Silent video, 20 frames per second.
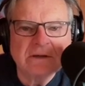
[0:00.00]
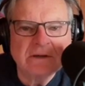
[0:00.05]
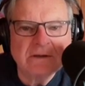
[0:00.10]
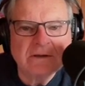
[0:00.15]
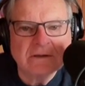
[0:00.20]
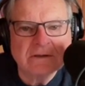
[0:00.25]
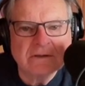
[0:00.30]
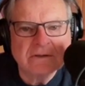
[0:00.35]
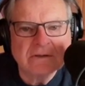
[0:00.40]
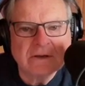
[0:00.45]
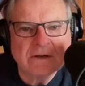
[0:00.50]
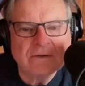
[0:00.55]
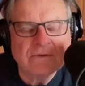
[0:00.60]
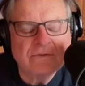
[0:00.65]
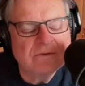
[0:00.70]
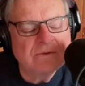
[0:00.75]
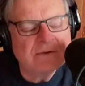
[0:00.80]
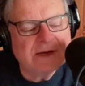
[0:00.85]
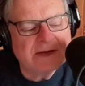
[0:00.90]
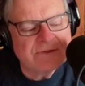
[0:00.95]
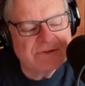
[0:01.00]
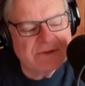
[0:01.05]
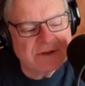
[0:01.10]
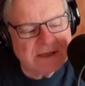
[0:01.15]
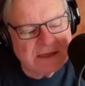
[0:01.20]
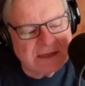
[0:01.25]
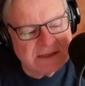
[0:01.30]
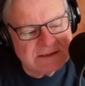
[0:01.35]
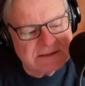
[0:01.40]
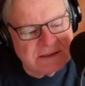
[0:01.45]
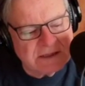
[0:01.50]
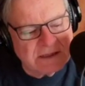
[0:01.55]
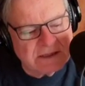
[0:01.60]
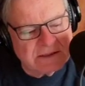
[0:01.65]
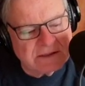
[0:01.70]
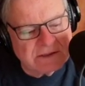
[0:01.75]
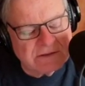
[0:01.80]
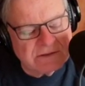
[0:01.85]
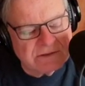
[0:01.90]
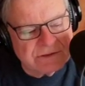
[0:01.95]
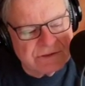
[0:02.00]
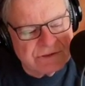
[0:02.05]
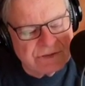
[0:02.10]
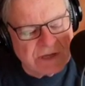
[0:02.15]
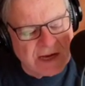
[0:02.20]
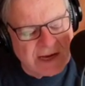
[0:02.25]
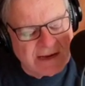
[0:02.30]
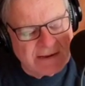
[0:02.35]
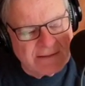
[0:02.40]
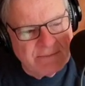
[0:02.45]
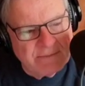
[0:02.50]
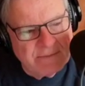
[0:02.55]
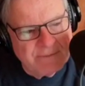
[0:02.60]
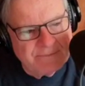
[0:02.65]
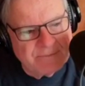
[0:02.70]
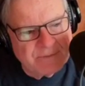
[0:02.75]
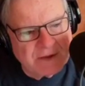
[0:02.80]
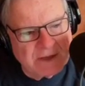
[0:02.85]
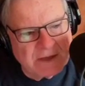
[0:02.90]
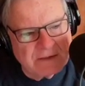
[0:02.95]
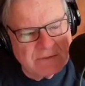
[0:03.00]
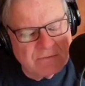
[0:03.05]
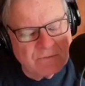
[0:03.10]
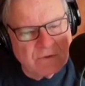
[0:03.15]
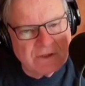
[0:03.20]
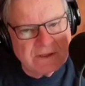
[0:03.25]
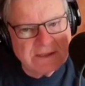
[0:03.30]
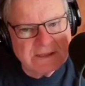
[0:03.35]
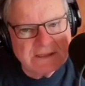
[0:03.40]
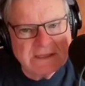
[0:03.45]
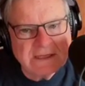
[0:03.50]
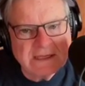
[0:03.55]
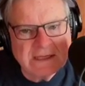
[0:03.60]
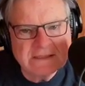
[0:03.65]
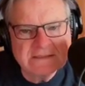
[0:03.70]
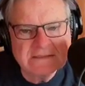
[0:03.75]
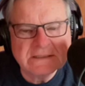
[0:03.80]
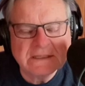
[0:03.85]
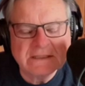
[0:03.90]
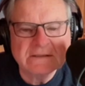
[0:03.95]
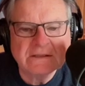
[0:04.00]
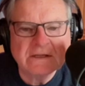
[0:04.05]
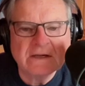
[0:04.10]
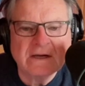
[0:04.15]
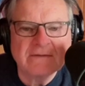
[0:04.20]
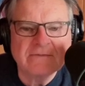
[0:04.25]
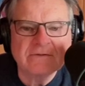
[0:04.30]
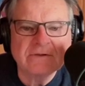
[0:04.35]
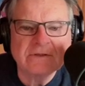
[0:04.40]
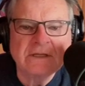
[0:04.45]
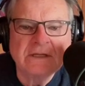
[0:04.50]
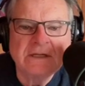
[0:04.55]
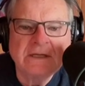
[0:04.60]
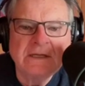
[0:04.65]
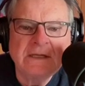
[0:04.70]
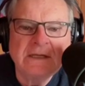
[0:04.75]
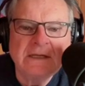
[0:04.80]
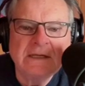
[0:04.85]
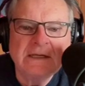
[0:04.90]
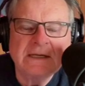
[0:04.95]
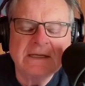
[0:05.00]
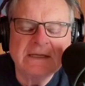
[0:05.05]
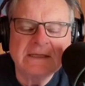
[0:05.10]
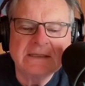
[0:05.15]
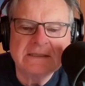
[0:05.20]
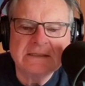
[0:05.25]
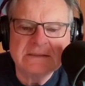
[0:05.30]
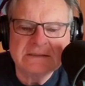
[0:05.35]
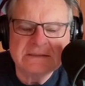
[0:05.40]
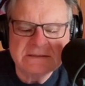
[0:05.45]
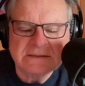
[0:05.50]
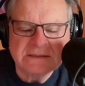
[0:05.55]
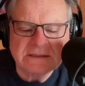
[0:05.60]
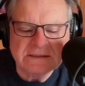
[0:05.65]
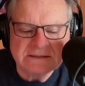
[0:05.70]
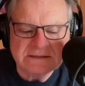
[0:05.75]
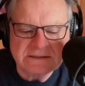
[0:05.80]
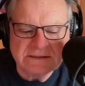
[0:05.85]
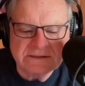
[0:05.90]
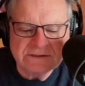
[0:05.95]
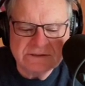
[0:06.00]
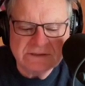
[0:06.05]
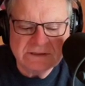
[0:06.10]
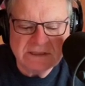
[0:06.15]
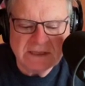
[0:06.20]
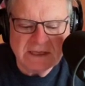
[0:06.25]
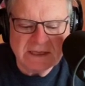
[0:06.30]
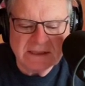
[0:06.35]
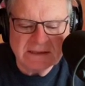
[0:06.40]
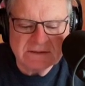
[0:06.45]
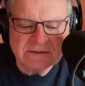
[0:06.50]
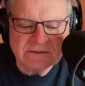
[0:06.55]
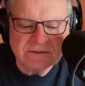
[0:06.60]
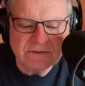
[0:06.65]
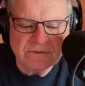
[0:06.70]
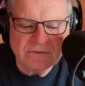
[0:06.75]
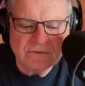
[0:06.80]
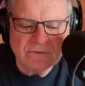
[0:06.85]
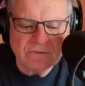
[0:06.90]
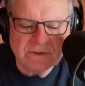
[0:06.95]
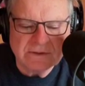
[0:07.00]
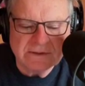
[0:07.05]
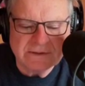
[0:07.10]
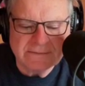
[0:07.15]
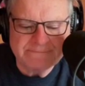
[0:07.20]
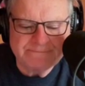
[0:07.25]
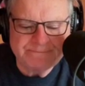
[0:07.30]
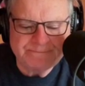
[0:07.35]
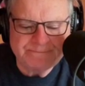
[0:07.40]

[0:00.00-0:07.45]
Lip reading: Herr, who I think has done a good job on what he has uncovered and his decision not to